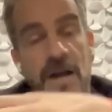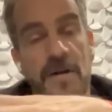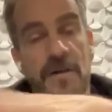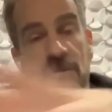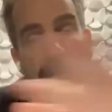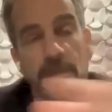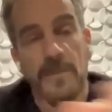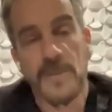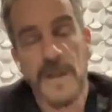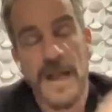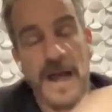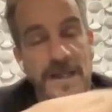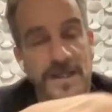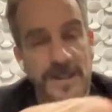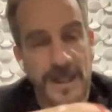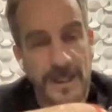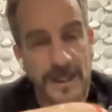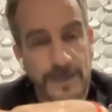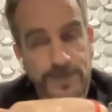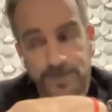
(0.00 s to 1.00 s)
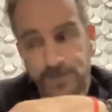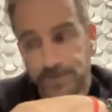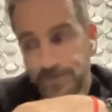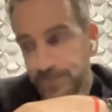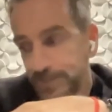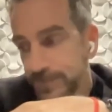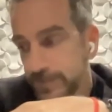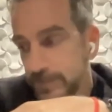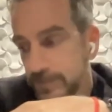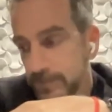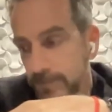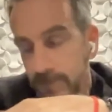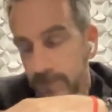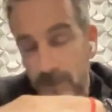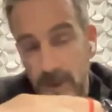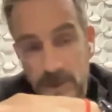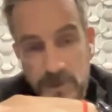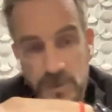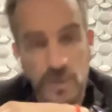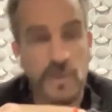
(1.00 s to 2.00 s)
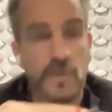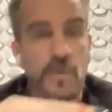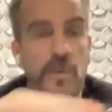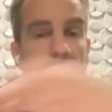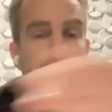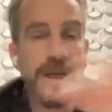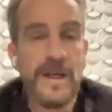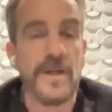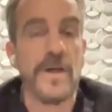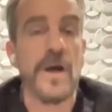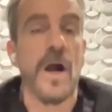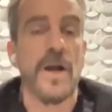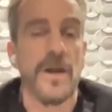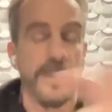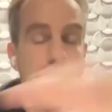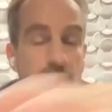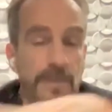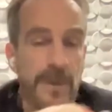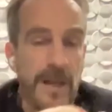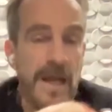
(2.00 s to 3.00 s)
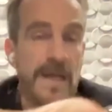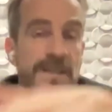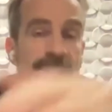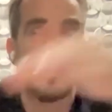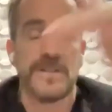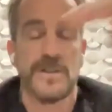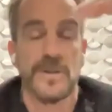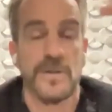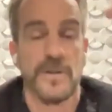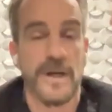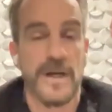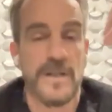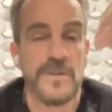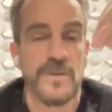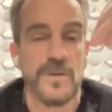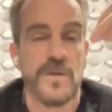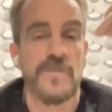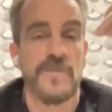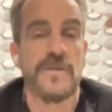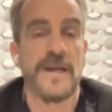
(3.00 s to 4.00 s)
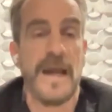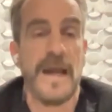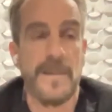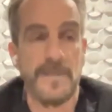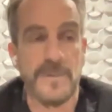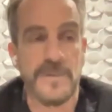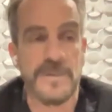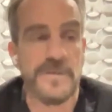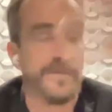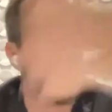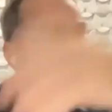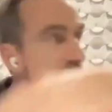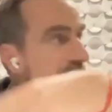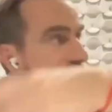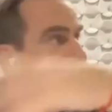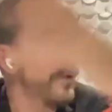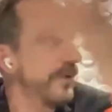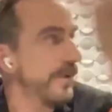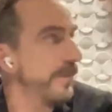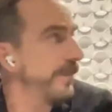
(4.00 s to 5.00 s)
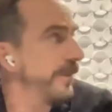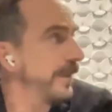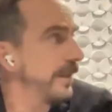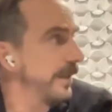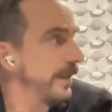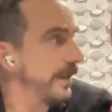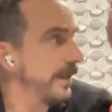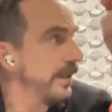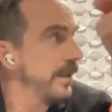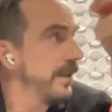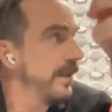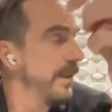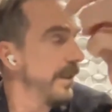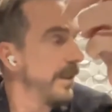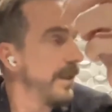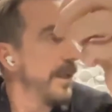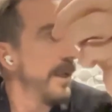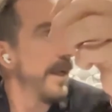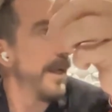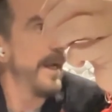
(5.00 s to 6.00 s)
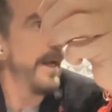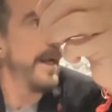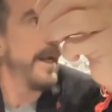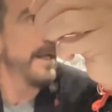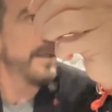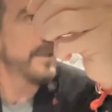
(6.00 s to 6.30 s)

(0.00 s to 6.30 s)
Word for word: plaza, to create a garden plaza and to create a sort of campus effect for the building. Uh, so that